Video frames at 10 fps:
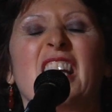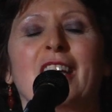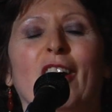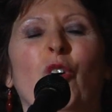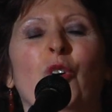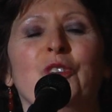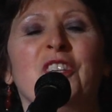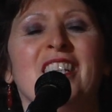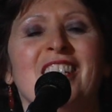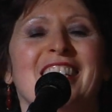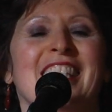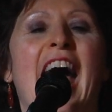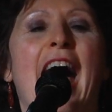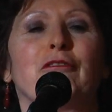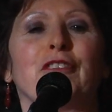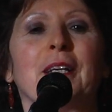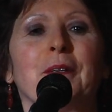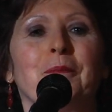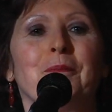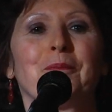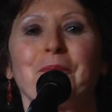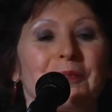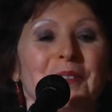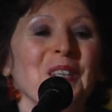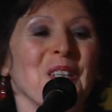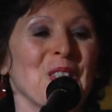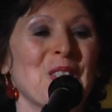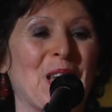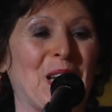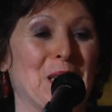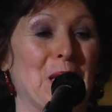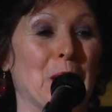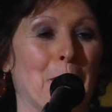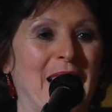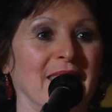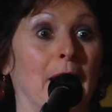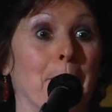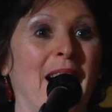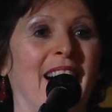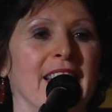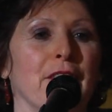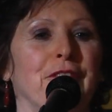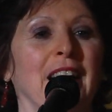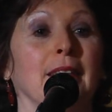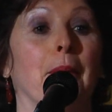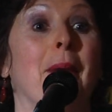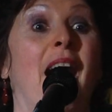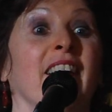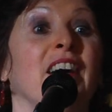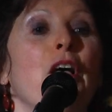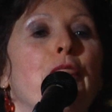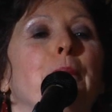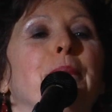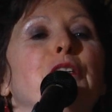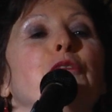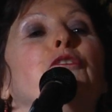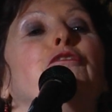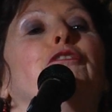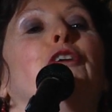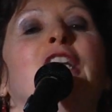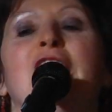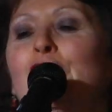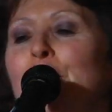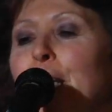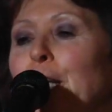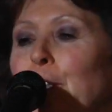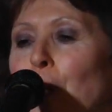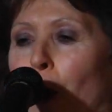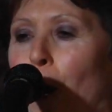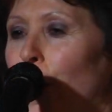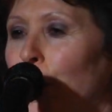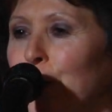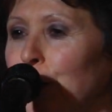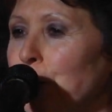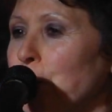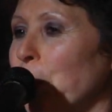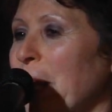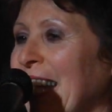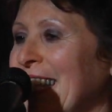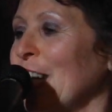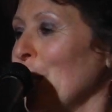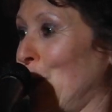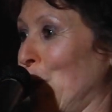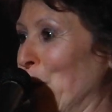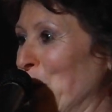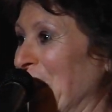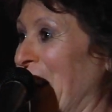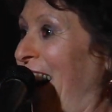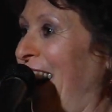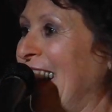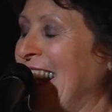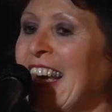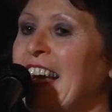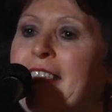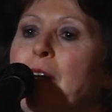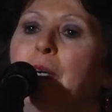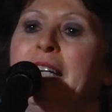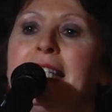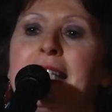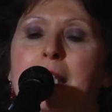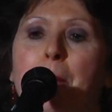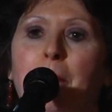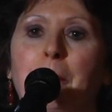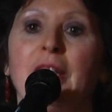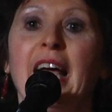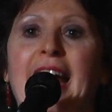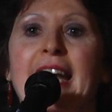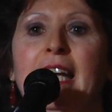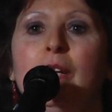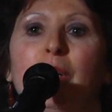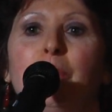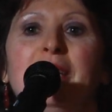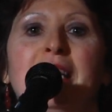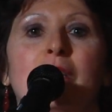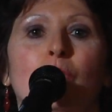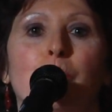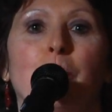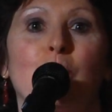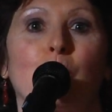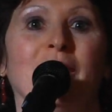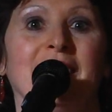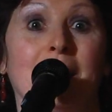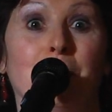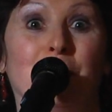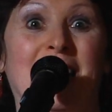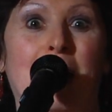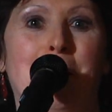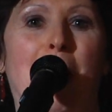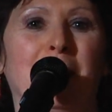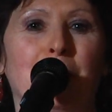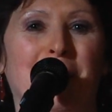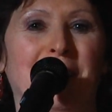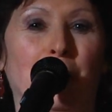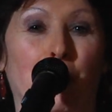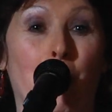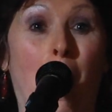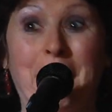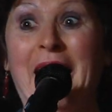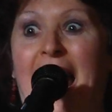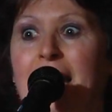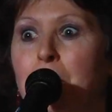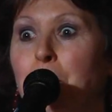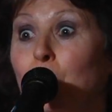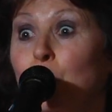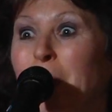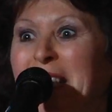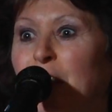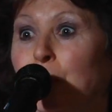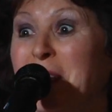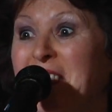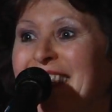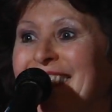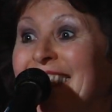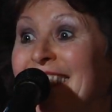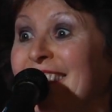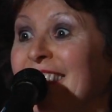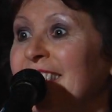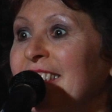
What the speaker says: Yaron Zehavi. Second in command, Tamar Hayafa, Tamar, the beautiful. She had a long braid, so did I. They were inseparable, and anyone reading those books wanted them to get married when they grew up, and in book 23 they did.